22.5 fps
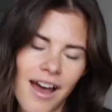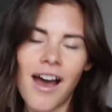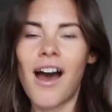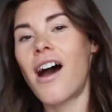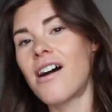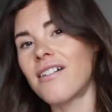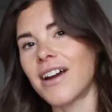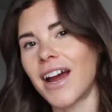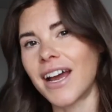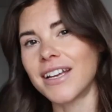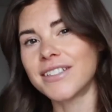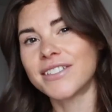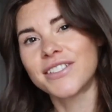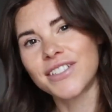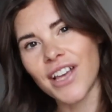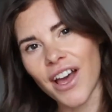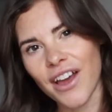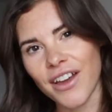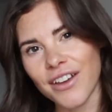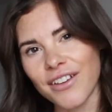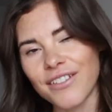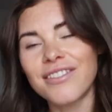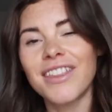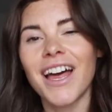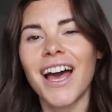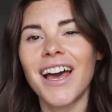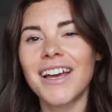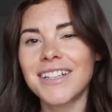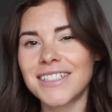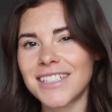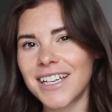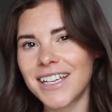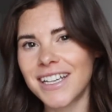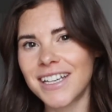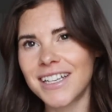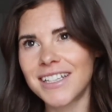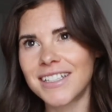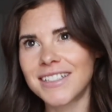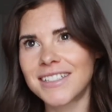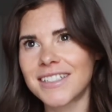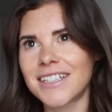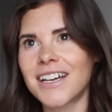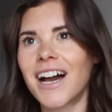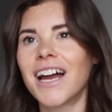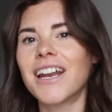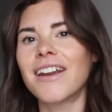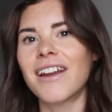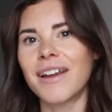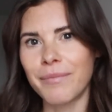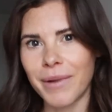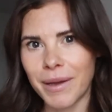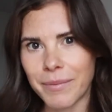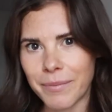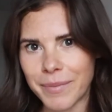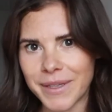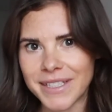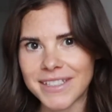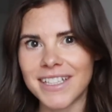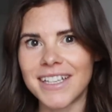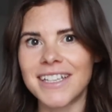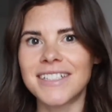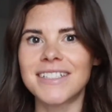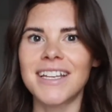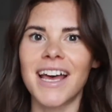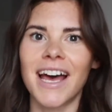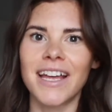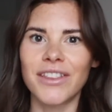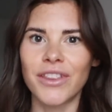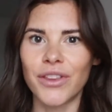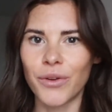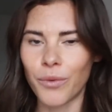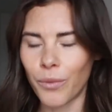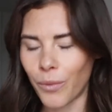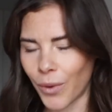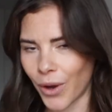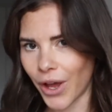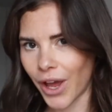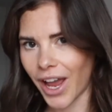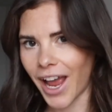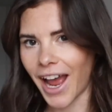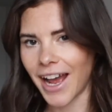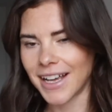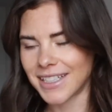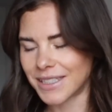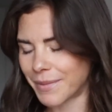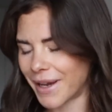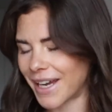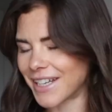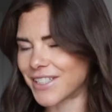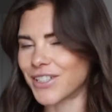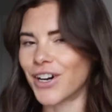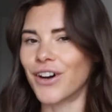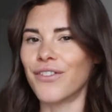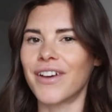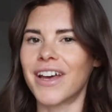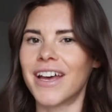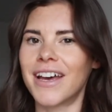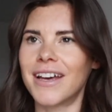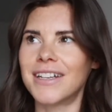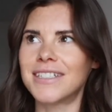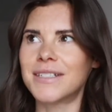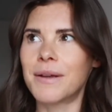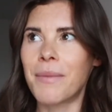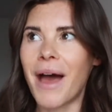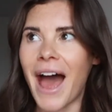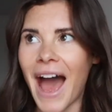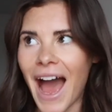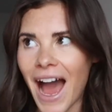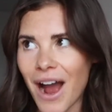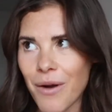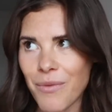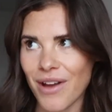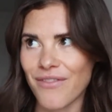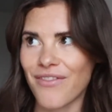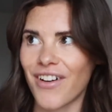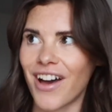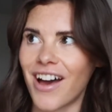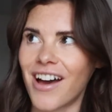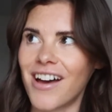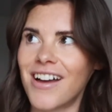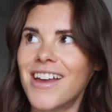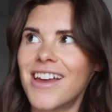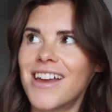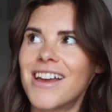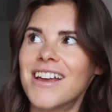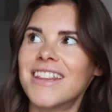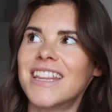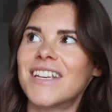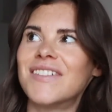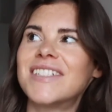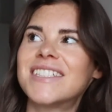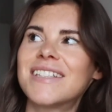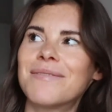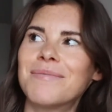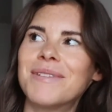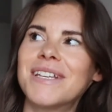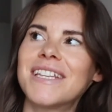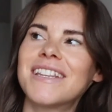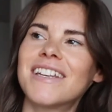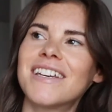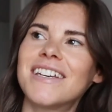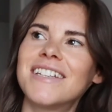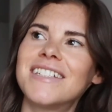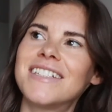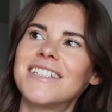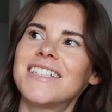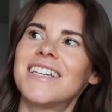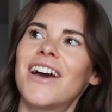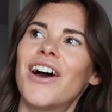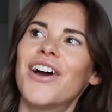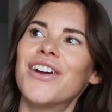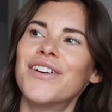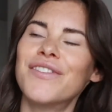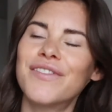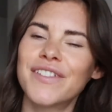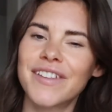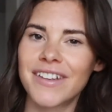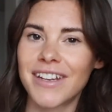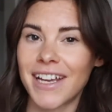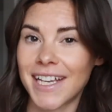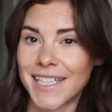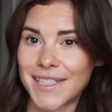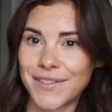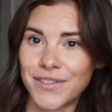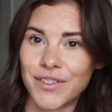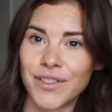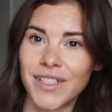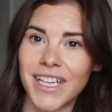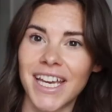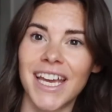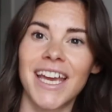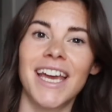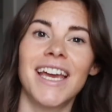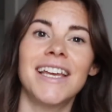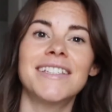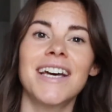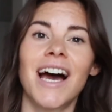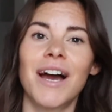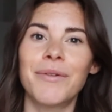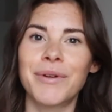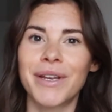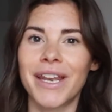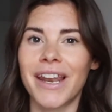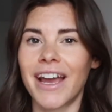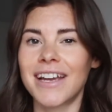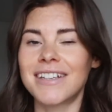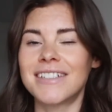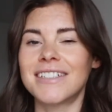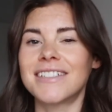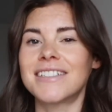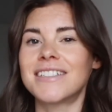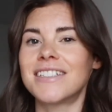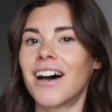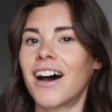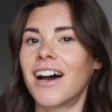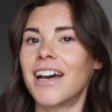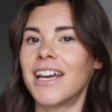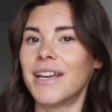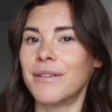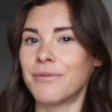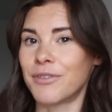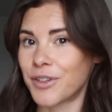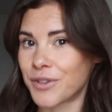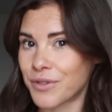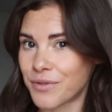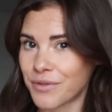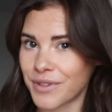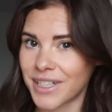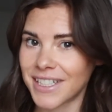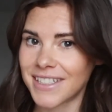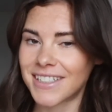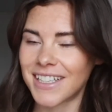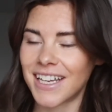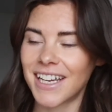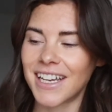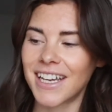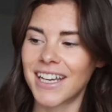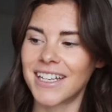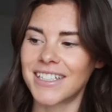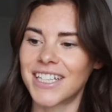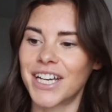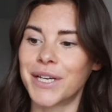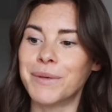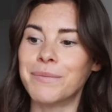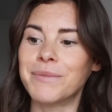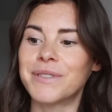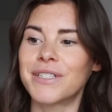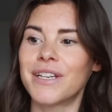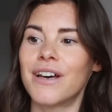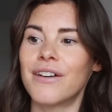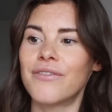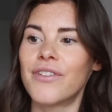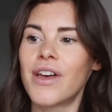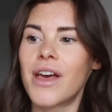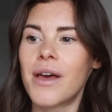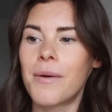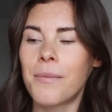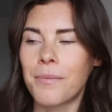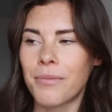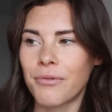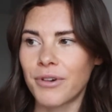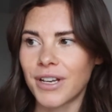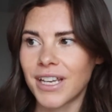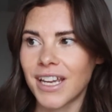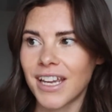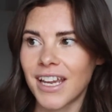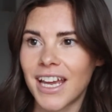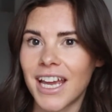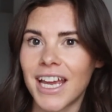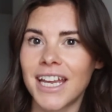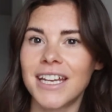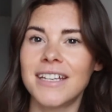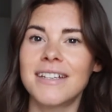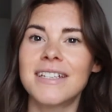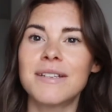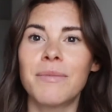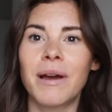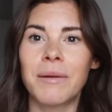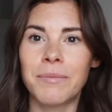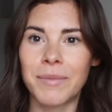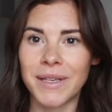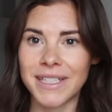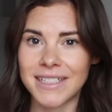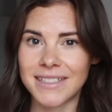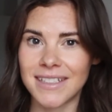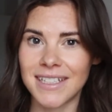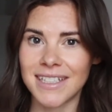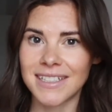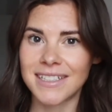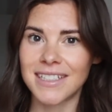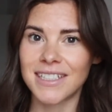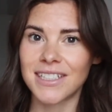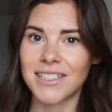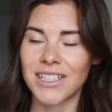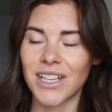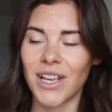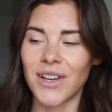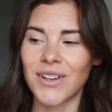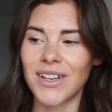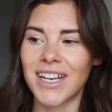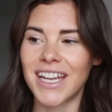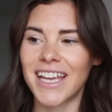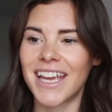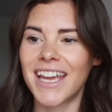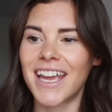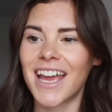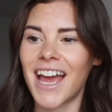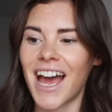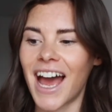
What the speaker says: All right, so that is kind of like my business and the work aspect of it. However, there is something that over the next few years, I would like to start increasing in terms of bringing it into my business slowly.